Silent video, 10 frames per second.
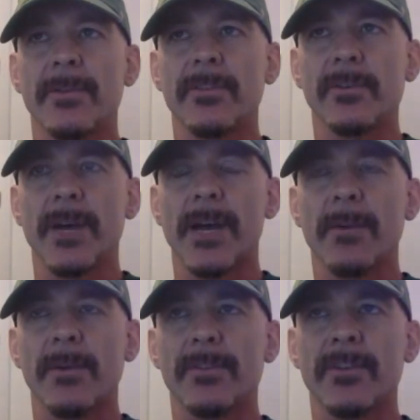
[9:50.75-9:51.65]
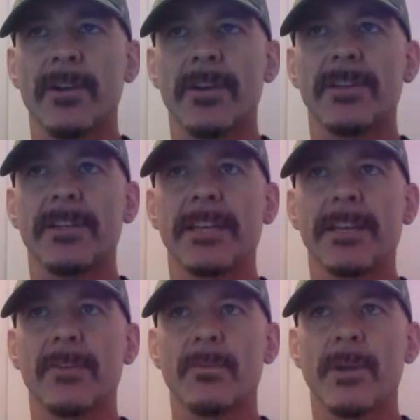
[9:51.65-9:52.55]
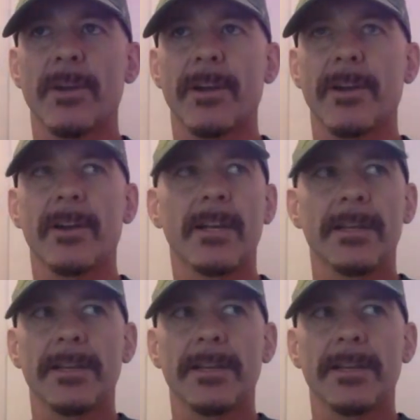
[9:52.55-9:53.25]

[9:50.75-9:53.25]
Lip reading: So I was starting to get where